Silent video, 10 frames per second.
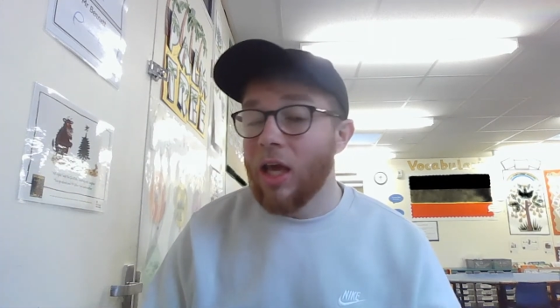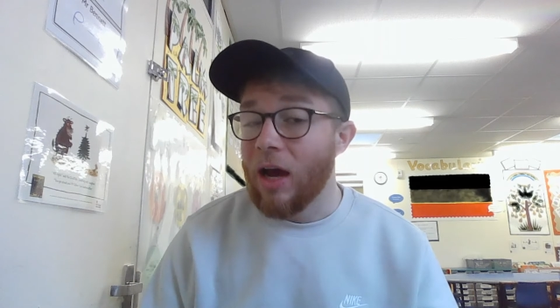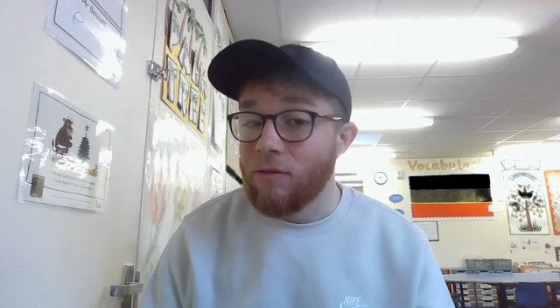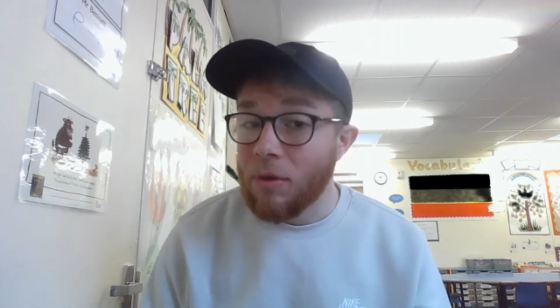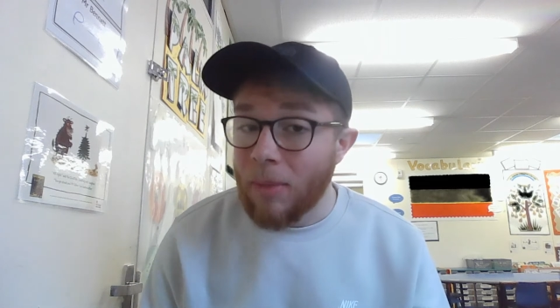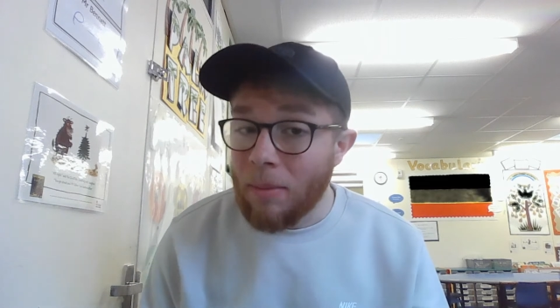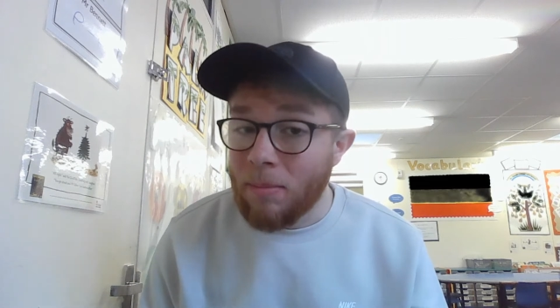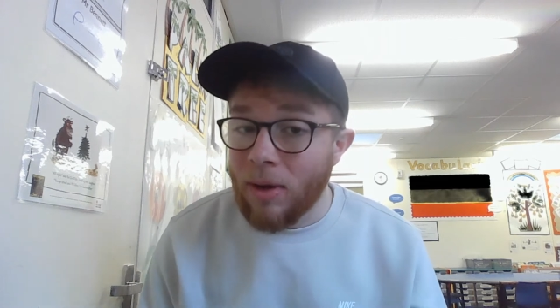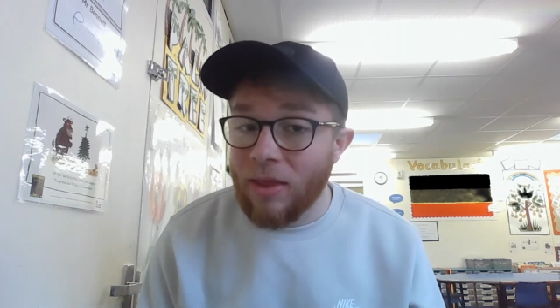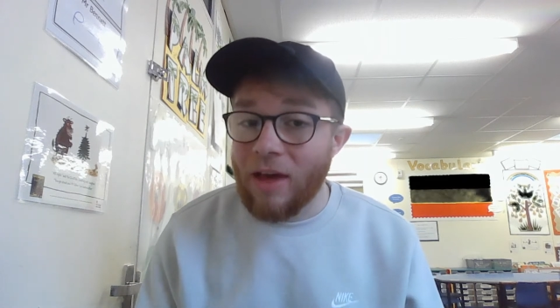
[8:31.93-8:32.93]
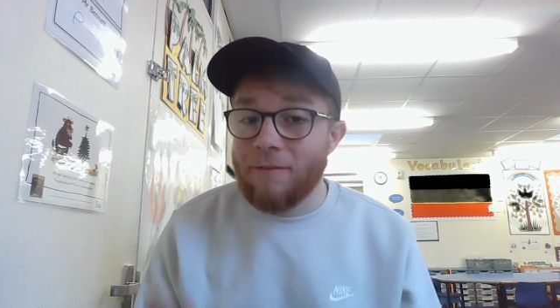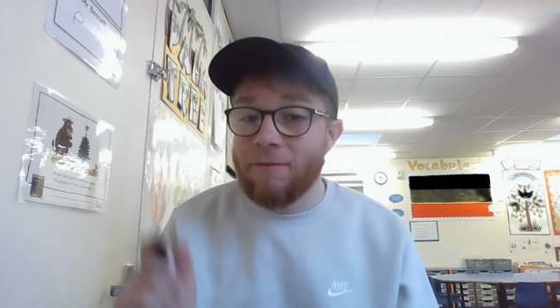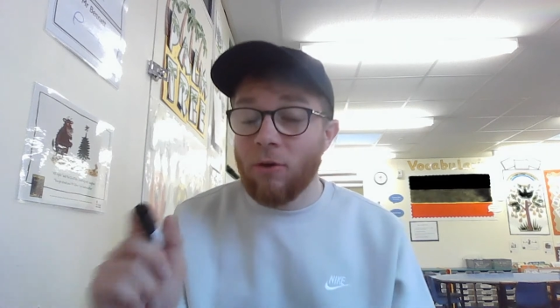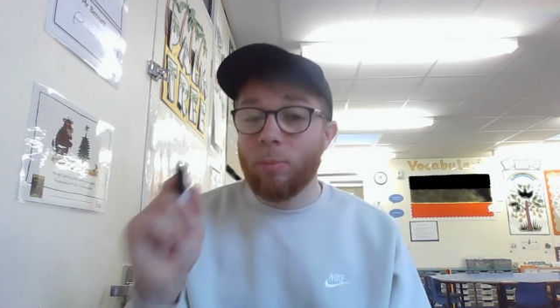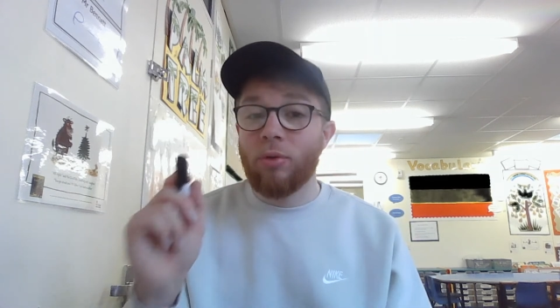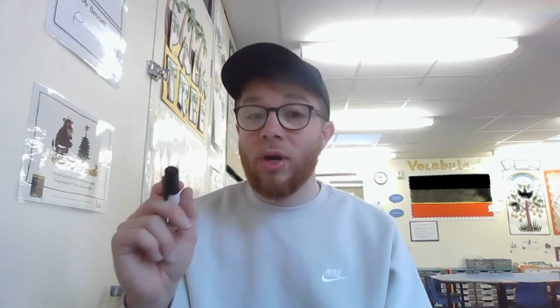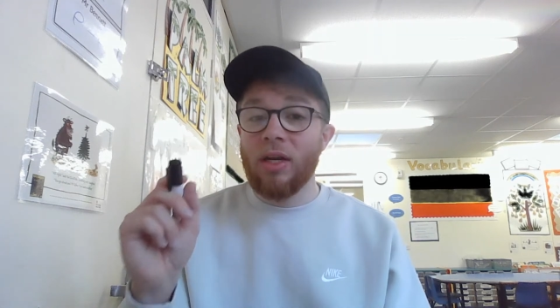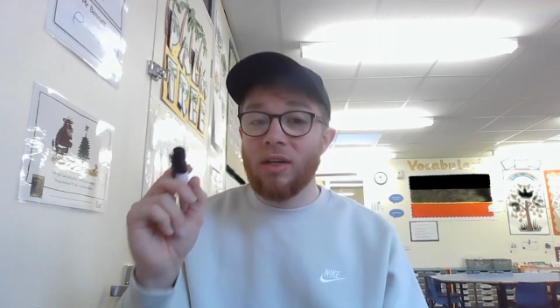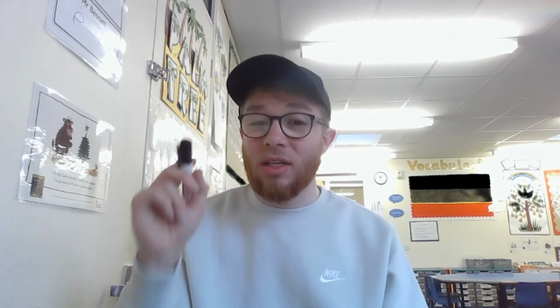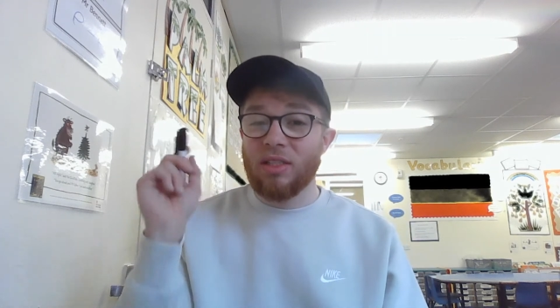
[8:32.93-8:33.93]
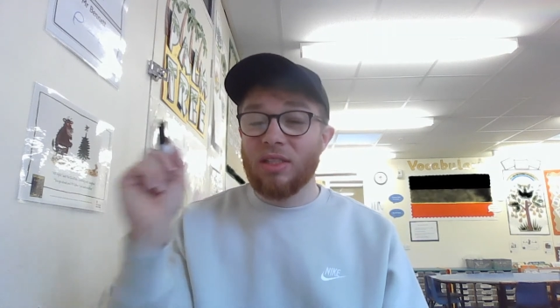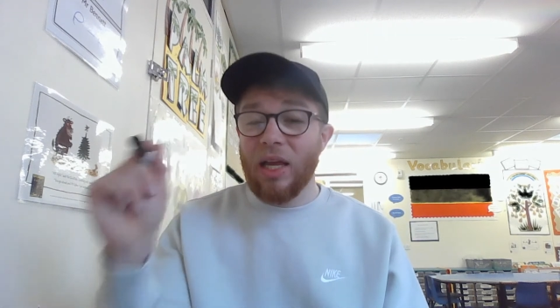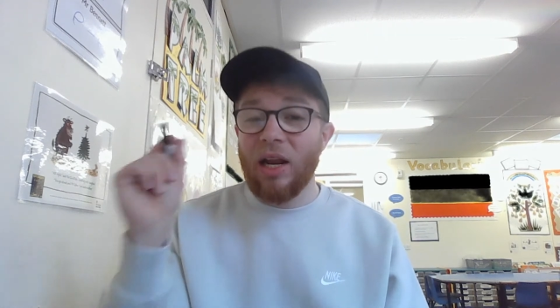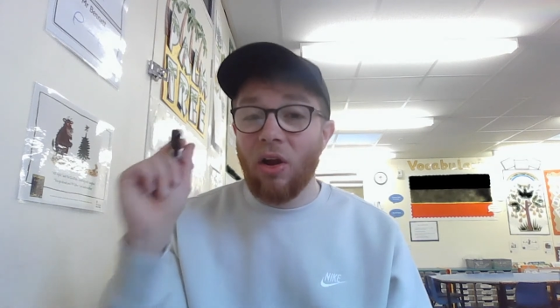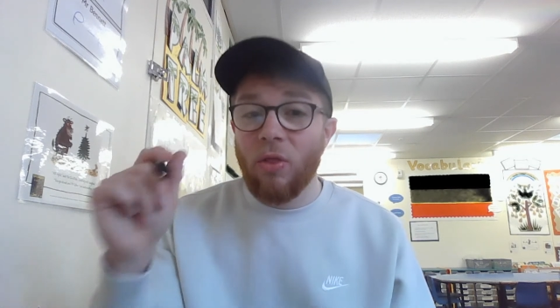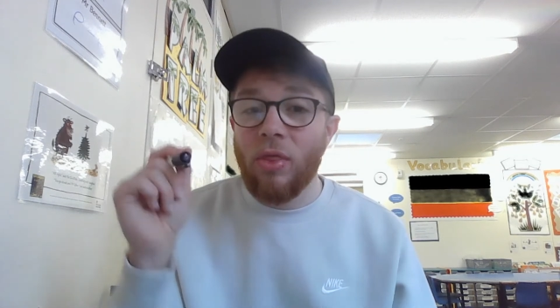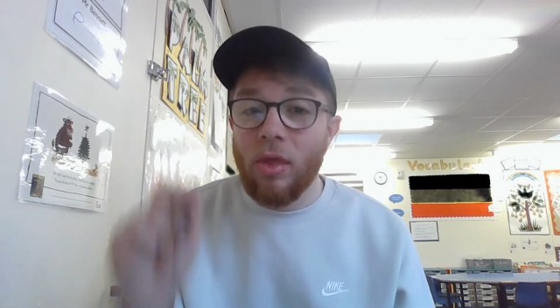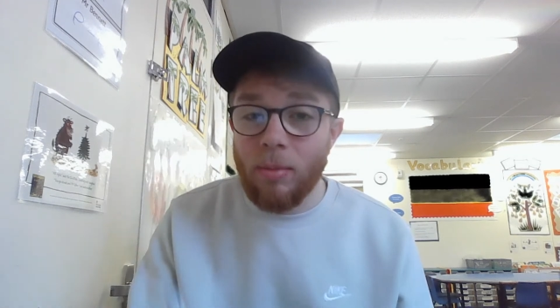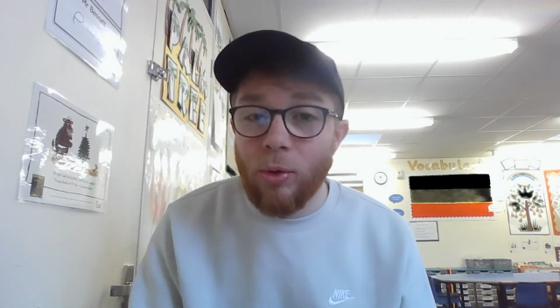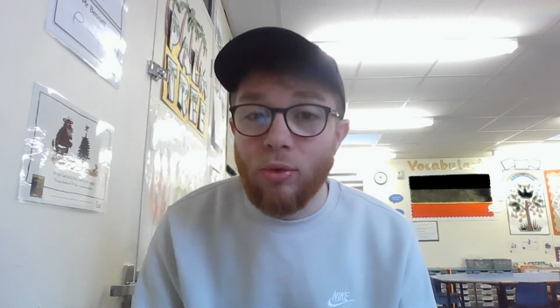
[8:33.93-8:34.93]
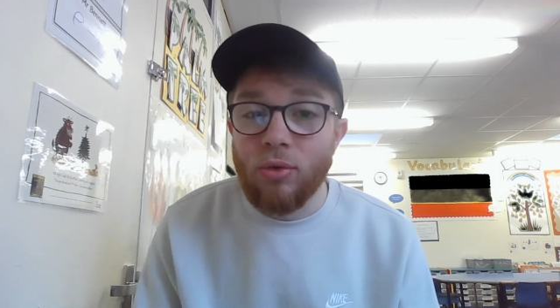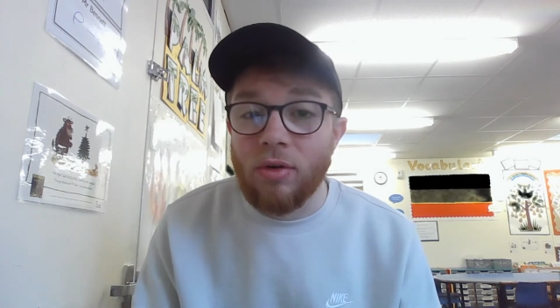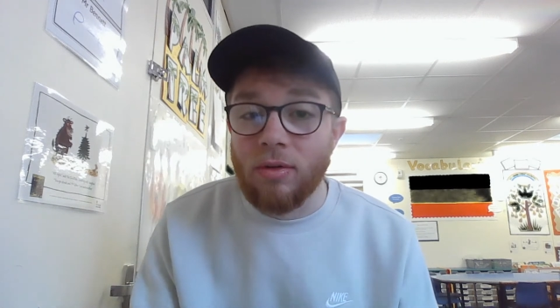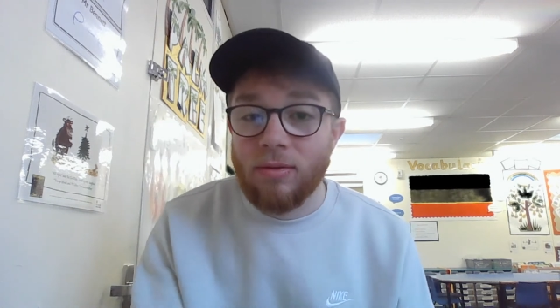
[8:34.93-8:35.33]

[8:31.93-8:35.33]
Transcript: And remember, their footprint is still on the moon.